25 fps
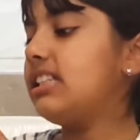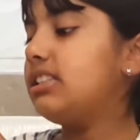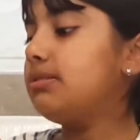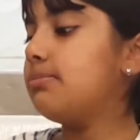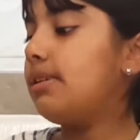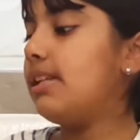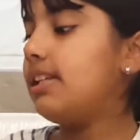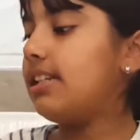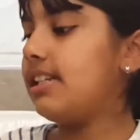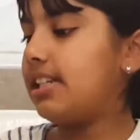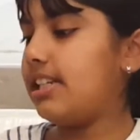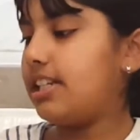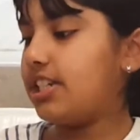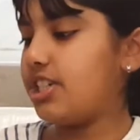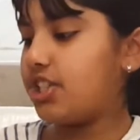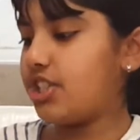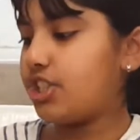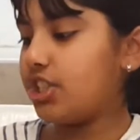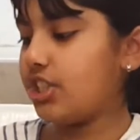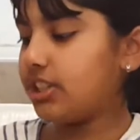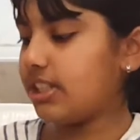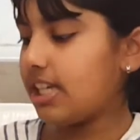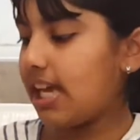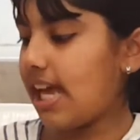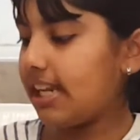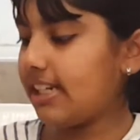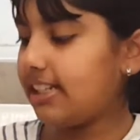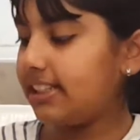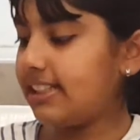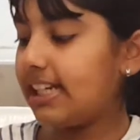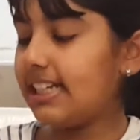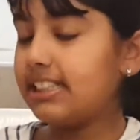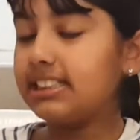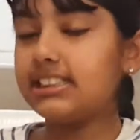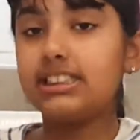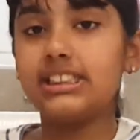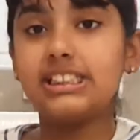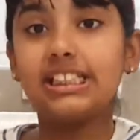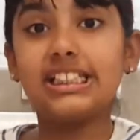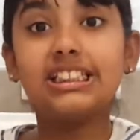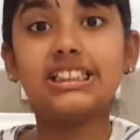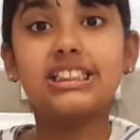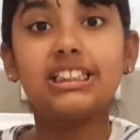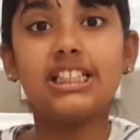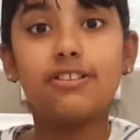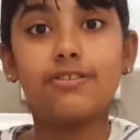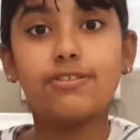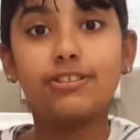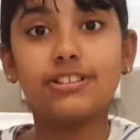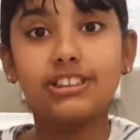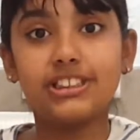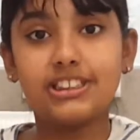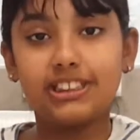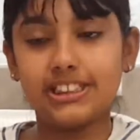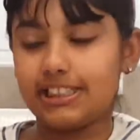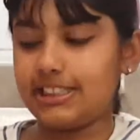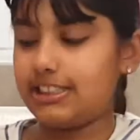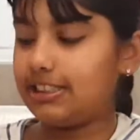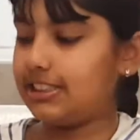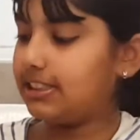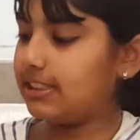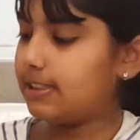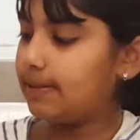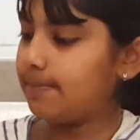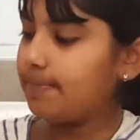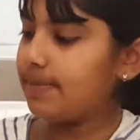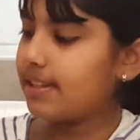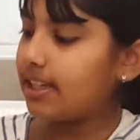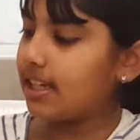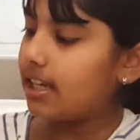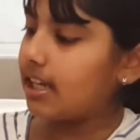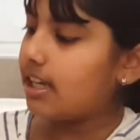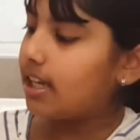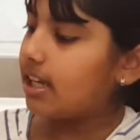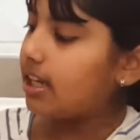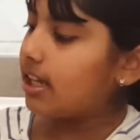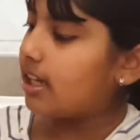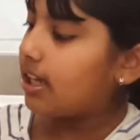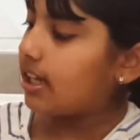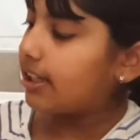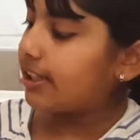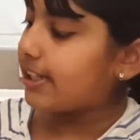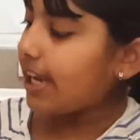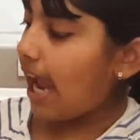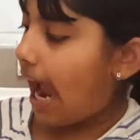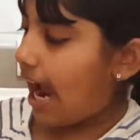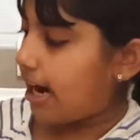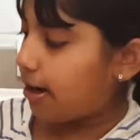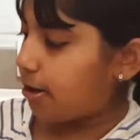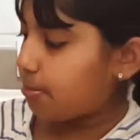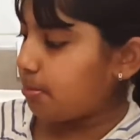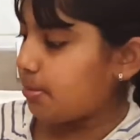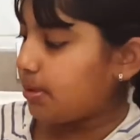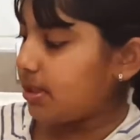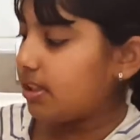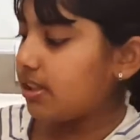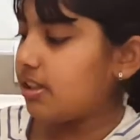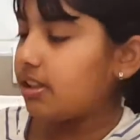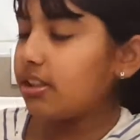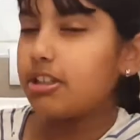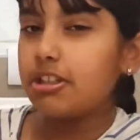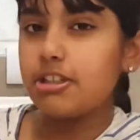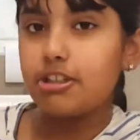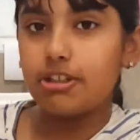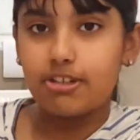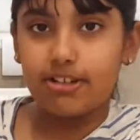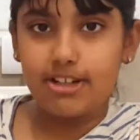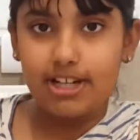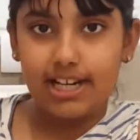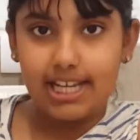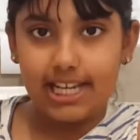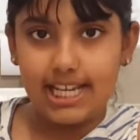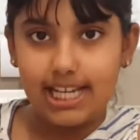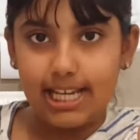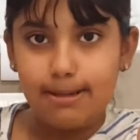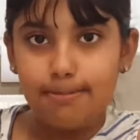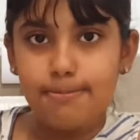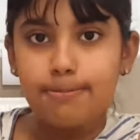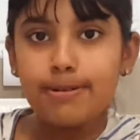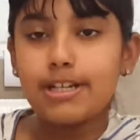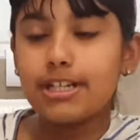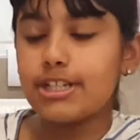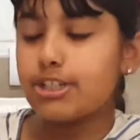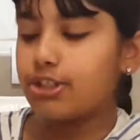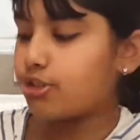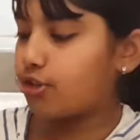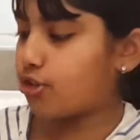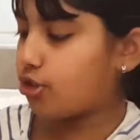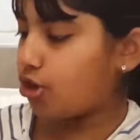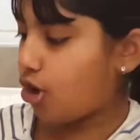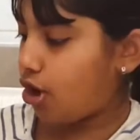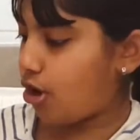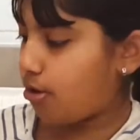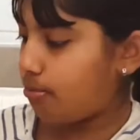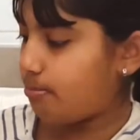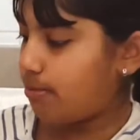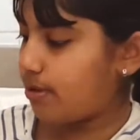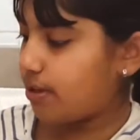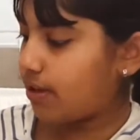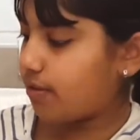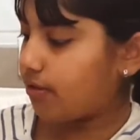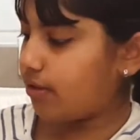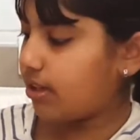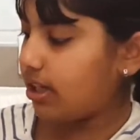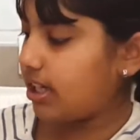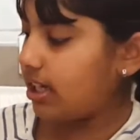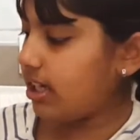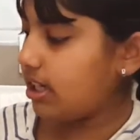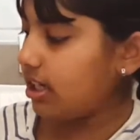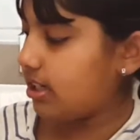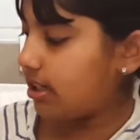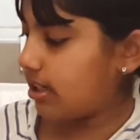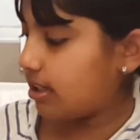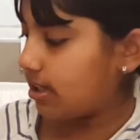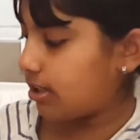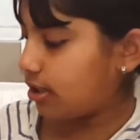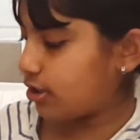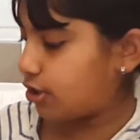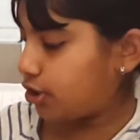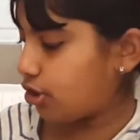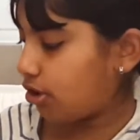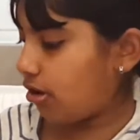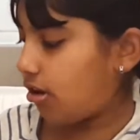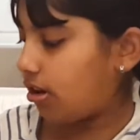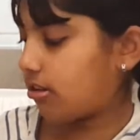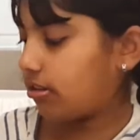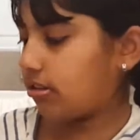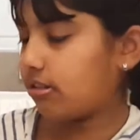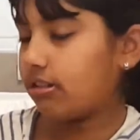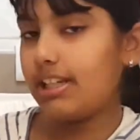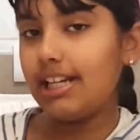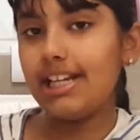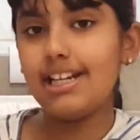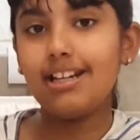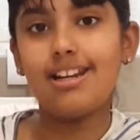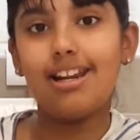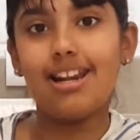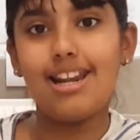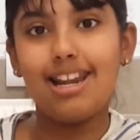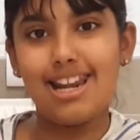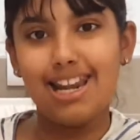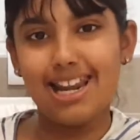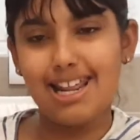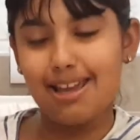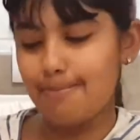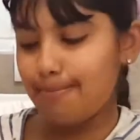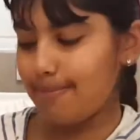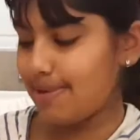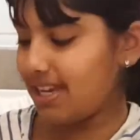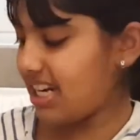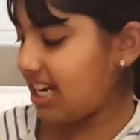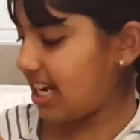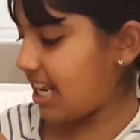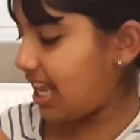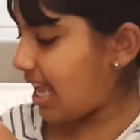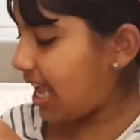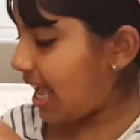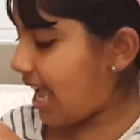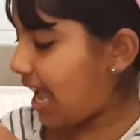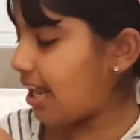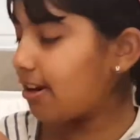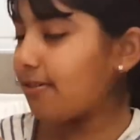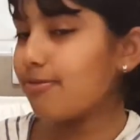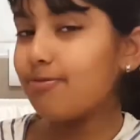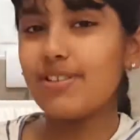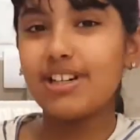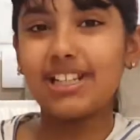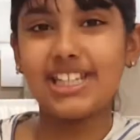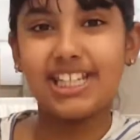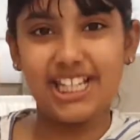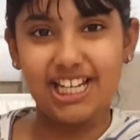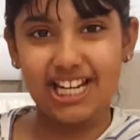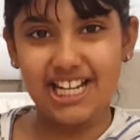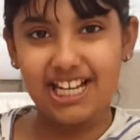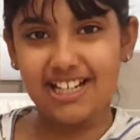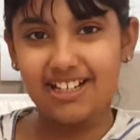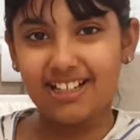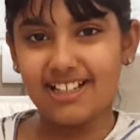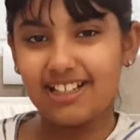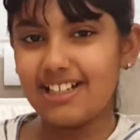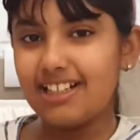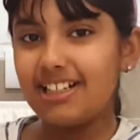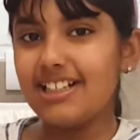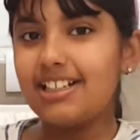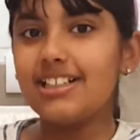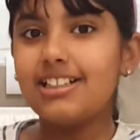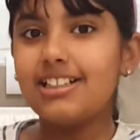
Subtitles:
smell delicious, and it has 6 different scents: caramel, grape, strawberry, chocolate, lemon, and vanilla.